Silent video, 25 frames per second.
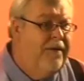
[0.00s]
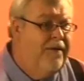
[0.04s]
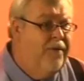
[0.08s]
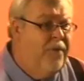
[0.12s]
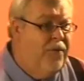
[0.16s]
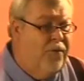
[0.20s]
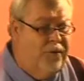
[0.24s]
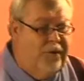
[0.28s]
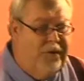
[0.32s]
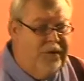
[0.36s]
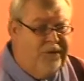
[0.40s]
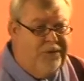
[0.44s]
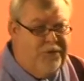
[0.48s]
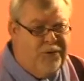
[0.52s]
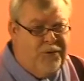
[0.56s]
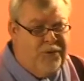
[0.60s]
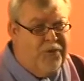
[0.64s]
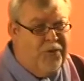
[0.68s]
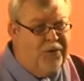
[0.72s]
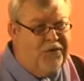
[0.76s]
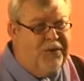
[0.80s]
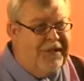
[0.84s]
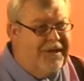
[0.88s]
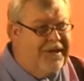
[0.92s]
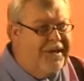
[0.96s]
or that you
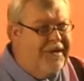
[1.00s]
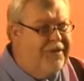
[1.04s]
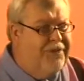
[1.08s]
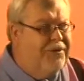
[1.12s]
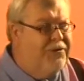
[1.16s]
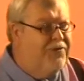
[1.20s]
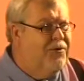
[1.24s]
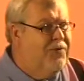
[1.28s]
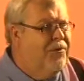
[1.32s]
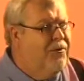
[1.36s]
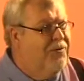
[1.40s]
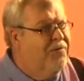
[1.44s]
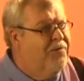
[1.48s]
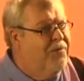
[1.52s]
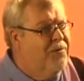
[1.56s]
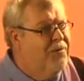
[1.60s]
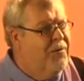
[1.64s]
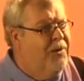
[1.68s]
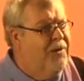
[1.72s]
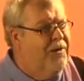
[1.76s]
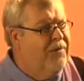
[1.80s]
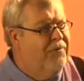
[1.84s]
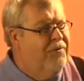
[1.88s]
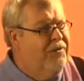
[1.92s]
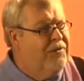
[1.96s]
worked against or
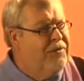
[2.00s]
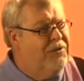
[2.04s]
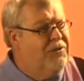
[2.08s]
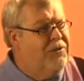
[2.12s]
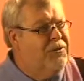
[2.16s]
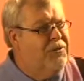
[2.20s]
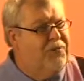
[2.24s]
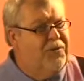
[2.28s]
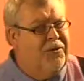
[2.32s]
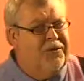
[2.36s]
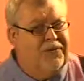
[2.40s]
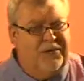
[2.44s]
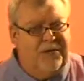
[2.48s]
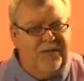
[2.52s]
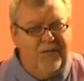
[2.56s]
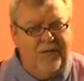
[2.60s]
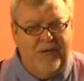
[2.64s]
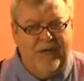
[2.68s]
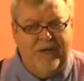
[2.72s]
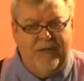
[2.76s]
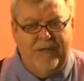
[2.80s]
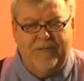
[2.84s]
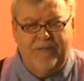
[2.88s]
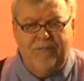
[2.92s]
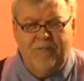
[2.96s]
whatever the situation
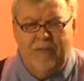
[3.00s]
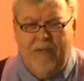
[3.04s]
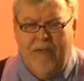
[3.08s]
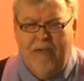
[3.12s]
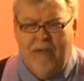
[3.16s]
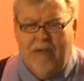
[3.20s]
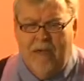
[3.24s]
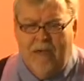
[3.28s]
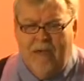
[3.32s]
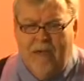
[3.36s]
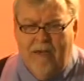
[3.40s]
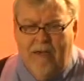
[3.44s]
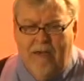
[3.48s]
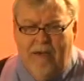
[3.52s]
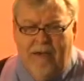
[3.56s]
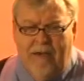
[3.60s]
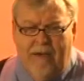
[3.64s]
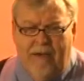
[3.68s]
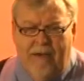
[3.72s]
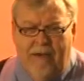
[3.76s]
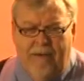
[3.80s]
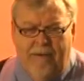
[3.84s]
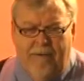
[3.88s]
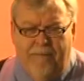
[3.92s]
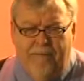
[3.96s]
was.
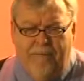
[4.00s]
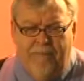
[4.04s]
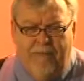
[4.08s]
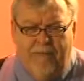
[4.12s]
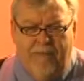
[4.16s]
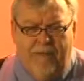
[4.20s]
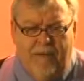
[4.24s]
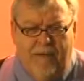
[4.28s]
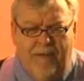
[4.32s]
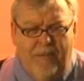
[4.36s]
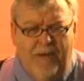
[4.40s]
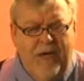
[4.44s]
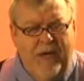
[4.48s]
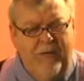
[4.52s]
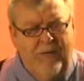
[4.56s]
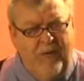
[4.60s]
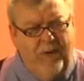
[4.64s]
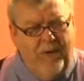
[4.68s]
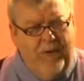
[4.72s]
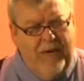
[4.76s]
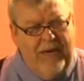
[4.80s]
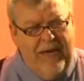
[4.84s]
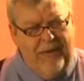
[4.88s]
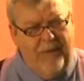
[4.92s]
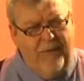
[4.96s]
But anyway,
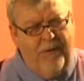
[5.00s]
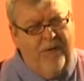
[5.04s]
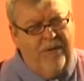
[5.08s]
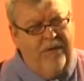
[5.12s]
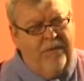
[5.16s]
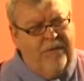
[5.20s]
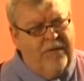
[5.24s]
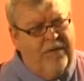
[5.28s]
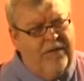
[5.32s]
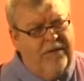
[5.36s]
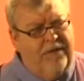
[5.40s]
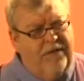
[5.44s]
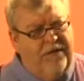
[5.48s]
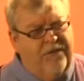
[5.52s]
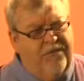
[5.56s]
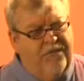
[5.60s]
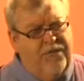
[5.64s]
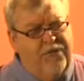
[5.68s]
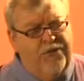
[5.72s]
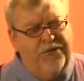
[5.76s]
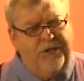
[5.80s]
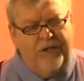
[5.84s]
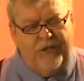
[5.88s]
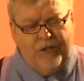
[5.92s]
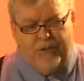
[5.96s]
we came across this
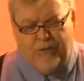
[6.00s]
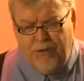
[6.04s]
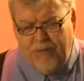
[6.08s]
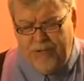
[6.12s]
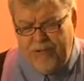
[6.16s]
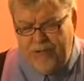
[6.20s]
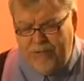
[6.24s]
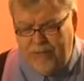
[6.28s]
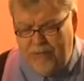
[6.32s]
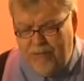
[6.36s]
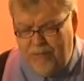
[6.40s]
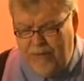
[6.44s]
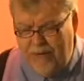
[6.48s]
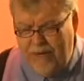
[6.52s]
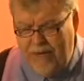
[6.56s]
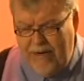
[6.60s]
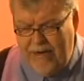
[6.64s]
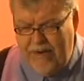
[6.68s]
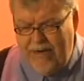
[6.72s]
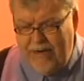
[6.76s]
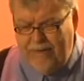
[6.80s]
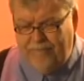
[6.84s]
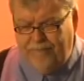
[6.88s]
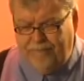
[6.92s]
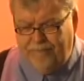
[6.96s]
first situation that we
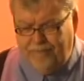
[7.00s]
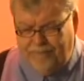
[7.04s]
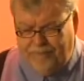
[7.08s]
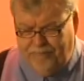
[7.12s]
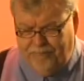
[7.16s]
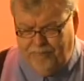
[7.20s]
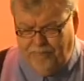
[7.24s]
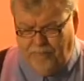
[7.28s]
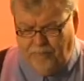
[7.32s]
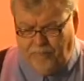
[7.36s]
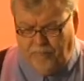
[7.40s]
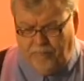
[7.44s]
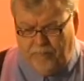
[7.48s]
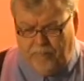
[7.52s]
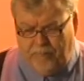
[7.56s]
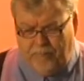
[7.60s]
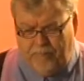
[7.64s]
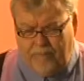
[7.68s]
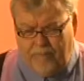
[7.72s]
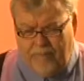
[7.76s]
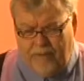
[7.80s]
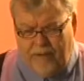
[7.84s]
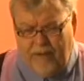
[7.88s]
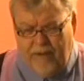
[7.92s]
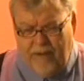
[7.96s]
had.
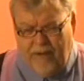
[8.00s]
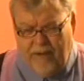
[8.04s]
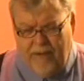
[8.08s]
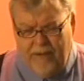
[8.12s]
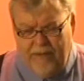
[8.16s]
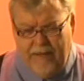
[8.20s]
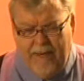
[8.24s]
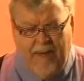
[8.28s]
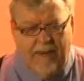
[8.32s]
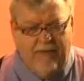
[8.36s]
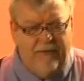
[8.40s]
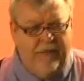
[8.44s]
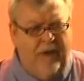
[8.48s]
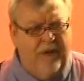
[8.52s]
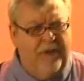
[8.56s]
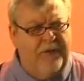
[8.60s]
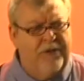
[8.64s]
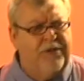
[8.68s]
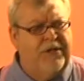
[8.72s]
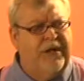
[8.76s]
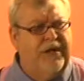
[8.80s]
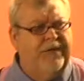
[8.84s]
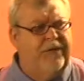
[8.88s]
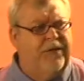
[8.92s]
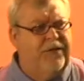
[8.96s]
Now,
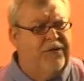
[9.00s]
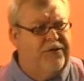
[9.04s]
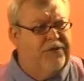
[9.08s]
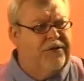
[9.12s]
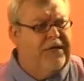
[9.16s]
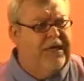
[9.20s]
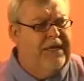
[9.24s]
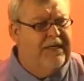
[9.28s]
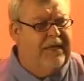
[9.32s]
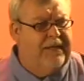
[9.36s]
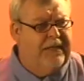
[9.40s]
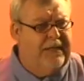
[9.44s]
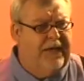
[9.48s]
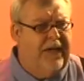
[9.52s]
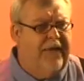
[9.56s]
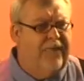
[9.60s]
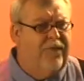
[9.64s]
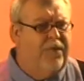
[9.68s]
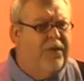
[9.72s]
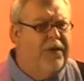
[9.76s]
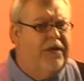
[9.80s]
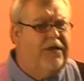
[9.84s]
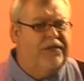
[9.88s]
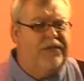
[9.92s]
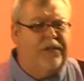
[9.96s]
also you have to understand that the
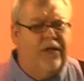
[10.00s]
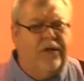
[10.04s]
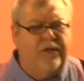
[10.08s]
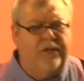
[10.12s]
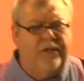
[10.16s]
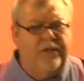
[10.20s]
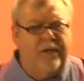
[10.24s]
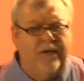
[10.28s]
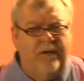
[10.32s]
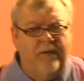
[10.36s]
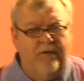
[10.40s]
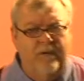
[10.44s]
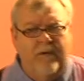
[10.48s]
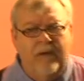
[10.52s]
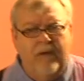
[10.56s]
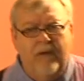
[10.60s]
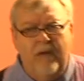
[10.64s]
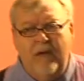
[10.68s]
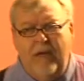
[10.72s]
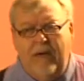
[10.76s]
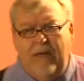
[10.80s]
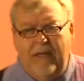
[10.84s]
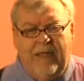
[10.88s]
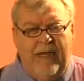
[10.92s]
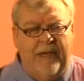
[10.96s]
government is also
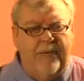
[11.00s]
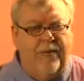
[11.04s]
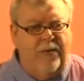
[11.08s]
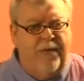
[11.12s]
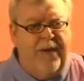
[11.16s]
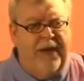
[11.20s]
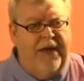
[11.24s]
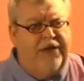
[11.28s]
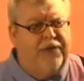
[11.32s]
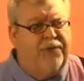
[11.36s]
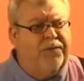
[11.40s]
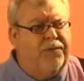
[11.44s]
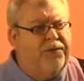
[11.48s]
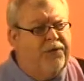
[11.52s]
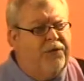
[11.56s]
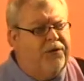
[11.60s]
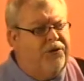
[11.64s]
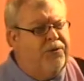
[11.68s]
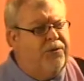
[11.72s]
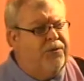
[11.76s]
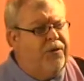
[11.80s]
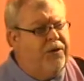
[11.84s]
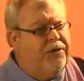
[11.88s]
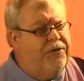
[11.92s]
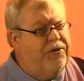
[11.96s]
a labor management
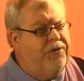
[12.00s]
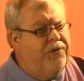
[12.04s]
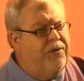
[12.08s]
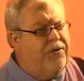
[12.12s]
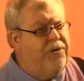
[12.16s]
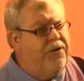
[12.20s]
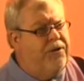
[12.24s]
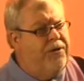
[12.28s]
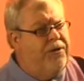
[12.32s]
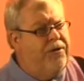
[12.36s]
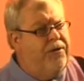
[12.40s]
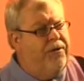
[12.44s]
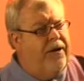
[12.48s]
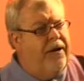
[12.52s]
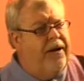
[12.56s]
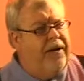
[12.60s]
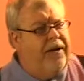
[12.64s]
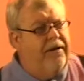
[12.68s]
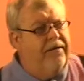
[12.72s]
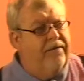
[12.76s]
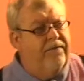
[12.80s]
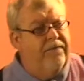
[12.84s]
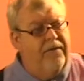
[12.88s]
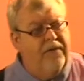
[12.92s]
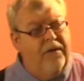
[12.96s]
situation where you
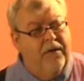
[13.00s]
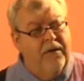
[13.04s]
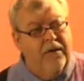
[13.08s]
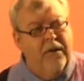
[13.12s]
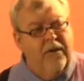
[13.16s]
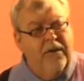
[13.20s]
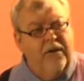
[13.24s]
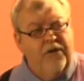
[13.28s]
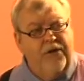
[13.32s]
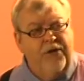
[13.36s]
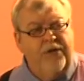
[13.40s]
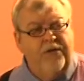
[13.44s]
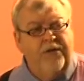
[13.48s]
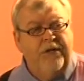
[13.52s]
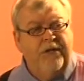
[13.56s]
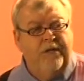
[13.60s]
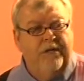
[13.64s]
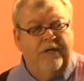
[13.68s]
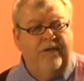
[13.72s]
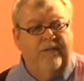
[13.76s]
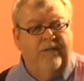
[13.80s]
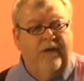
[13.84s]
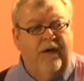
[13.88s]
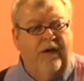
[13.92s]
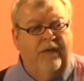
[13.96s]
have unions
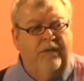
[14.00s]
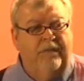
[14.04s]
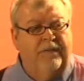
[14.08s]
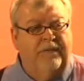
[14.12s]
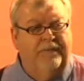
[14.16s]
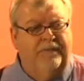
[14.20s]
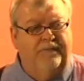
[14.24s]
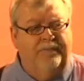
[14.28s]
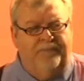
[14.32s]
involved.